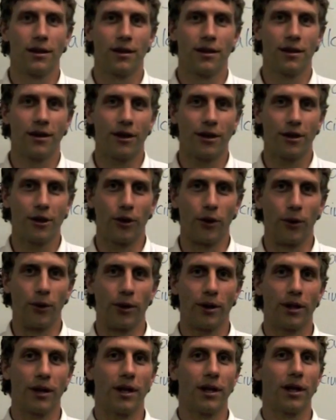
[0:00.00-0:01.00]
There you
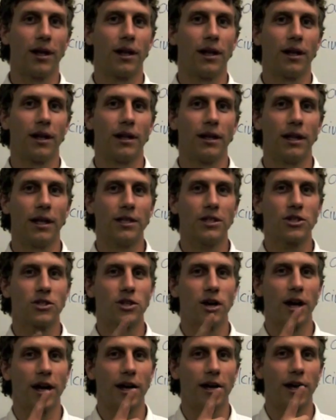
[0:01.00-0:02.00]
go. Let's
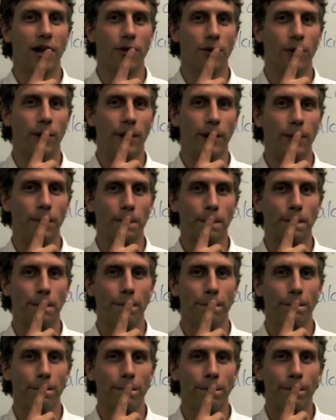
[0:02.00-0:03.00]
try another one.
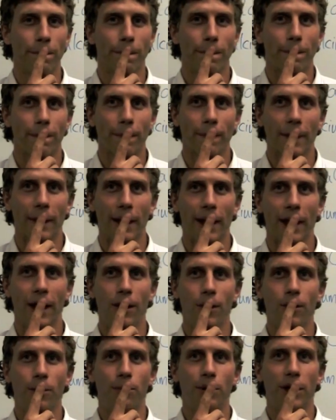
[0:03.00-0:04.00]

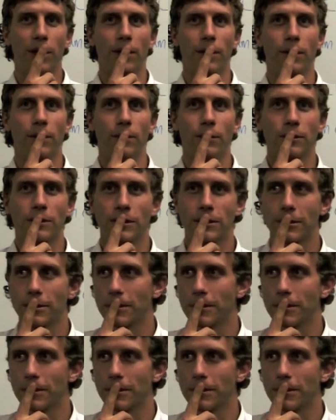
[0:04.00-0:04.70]
How about